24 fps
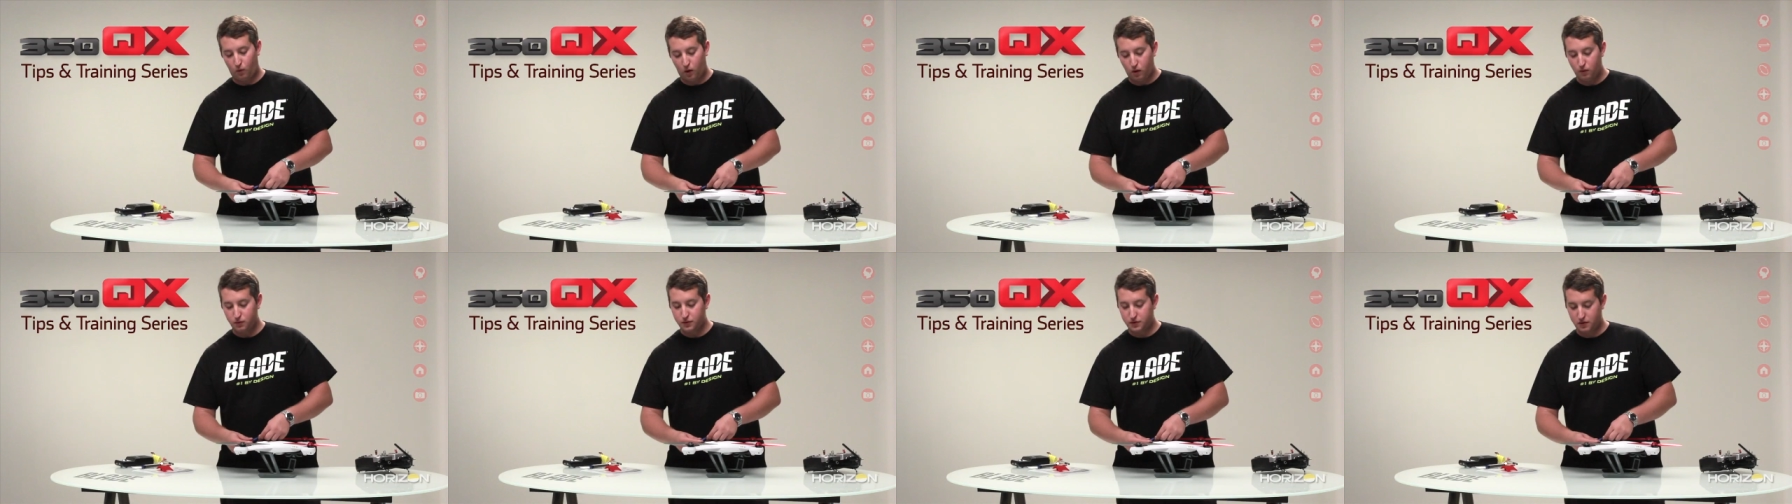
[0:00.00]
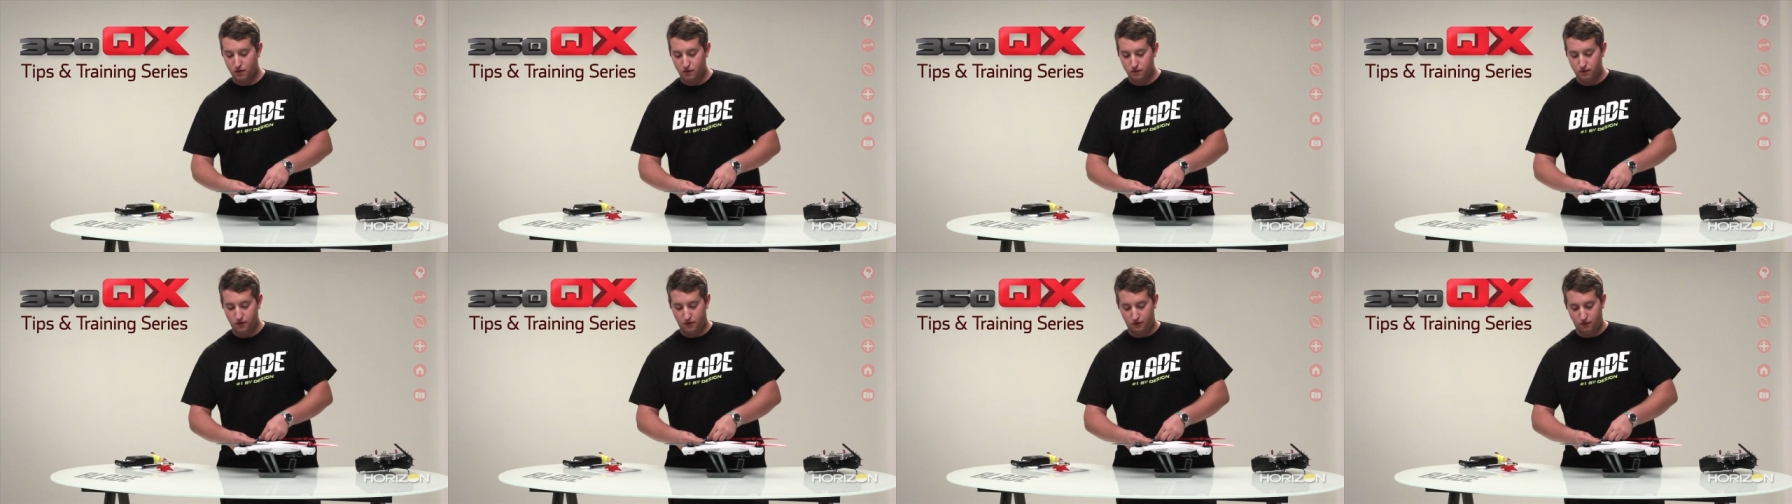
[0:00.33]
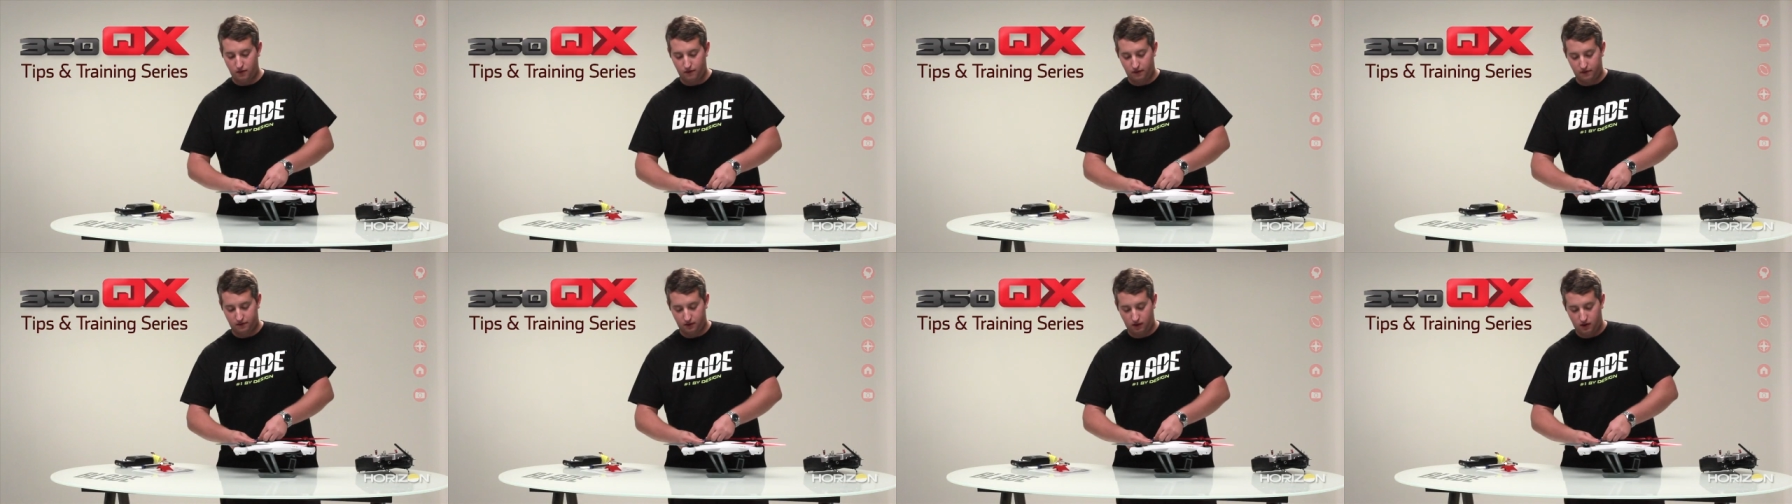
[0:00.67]
won't turn the
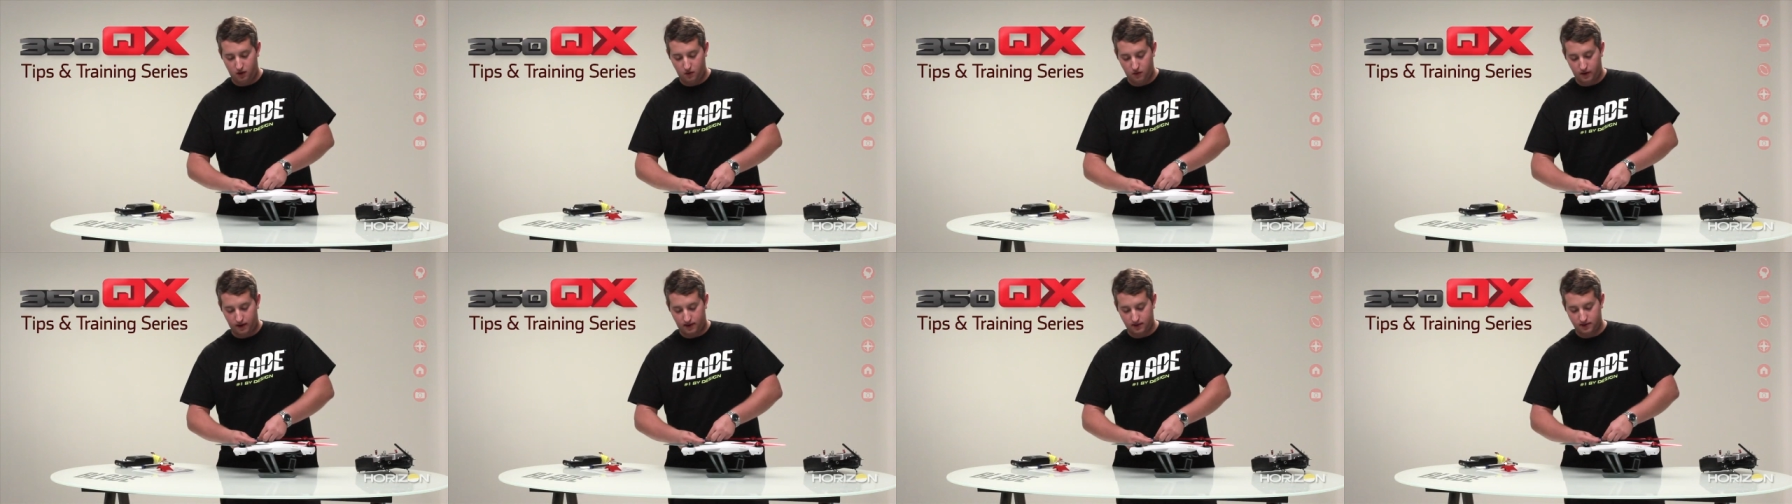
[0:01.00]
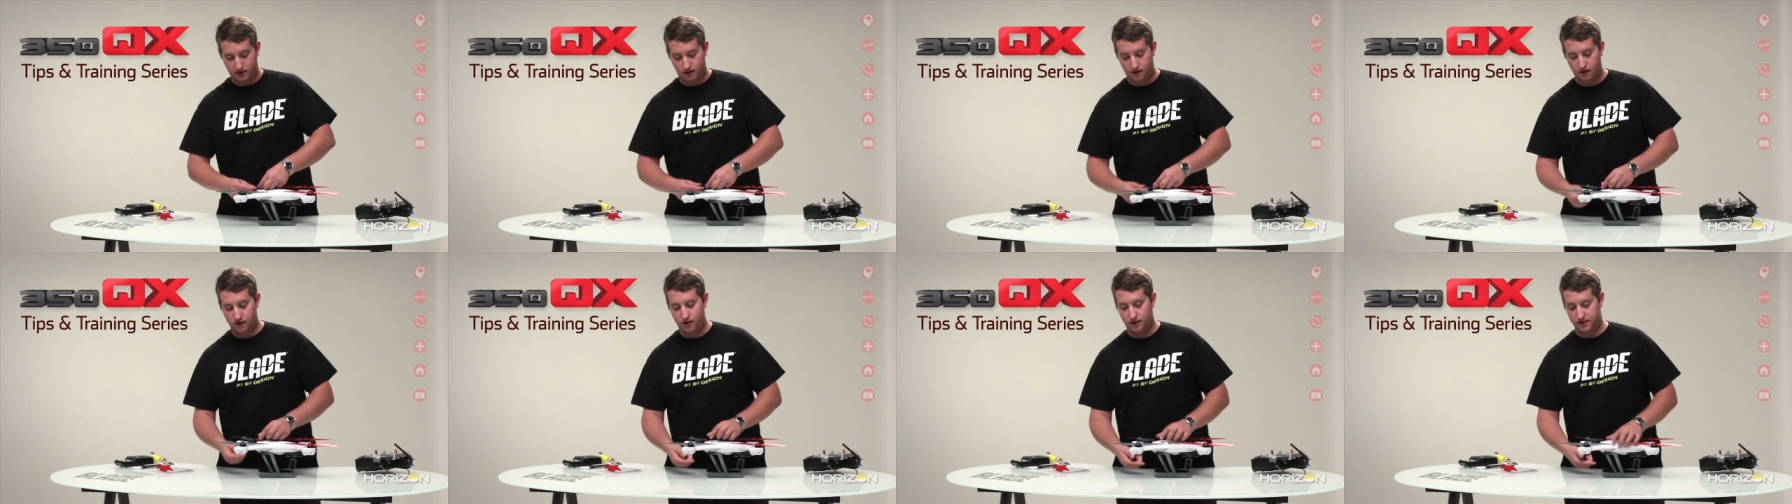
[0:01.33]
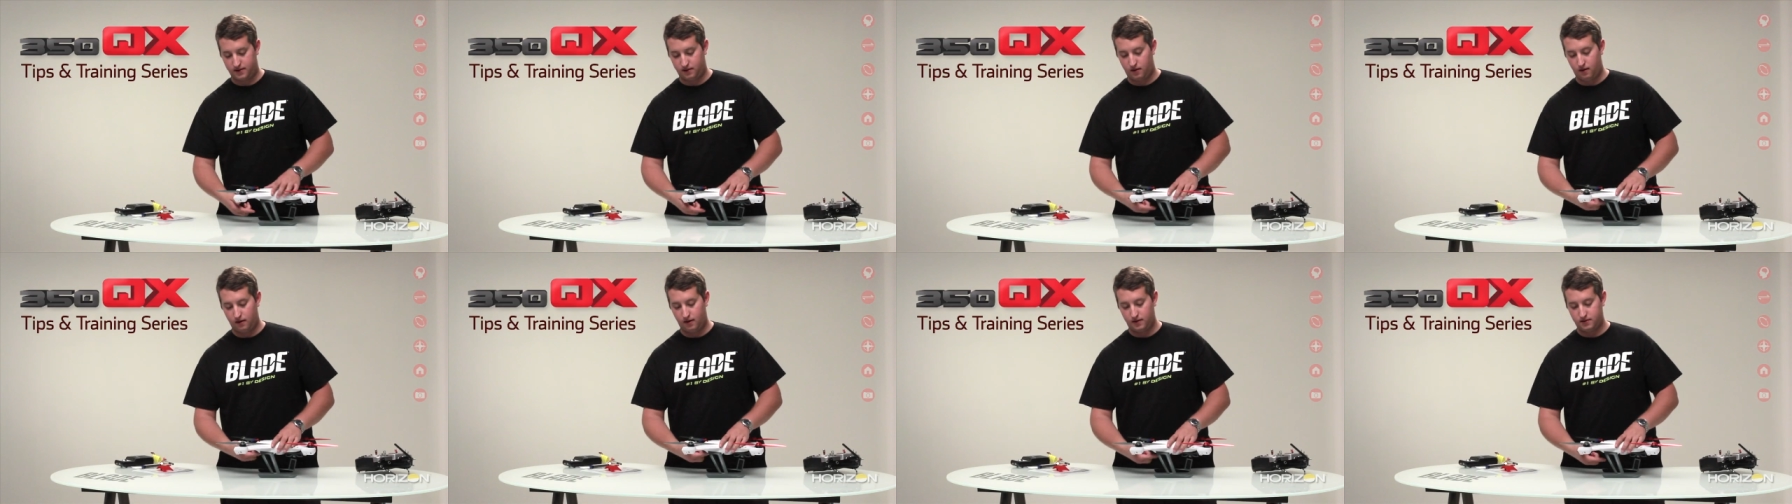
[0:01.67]
350QX on
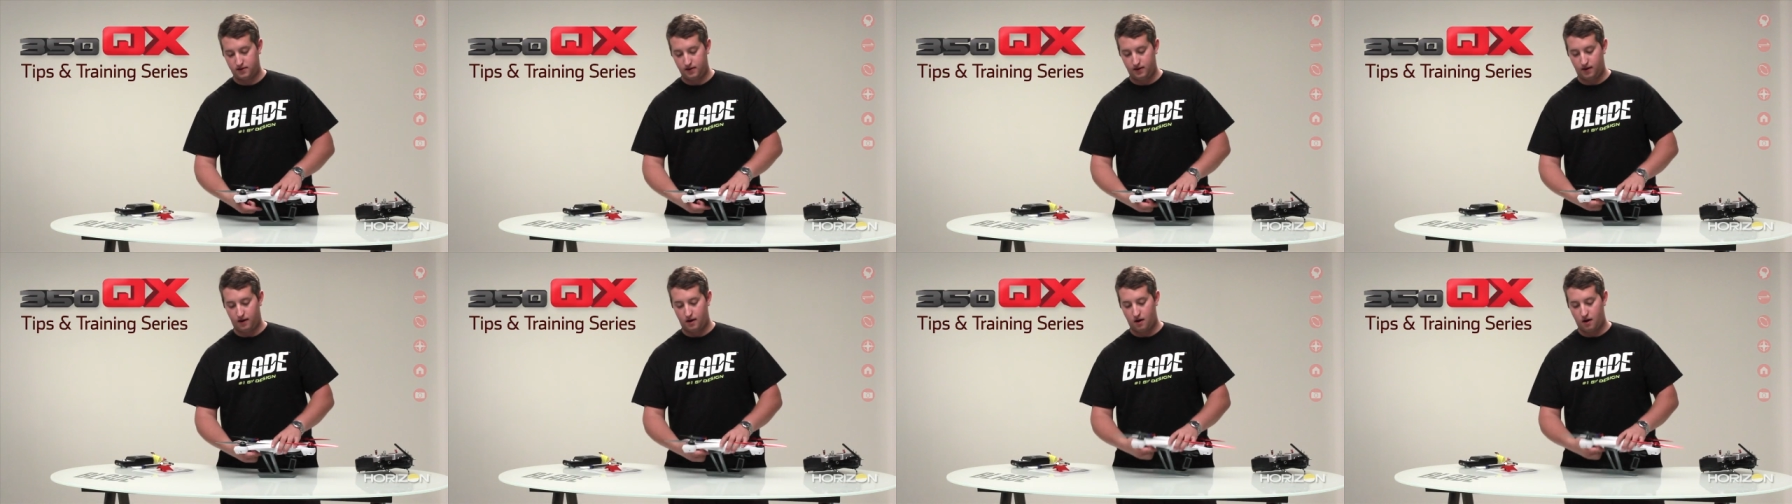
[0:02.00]
as long as the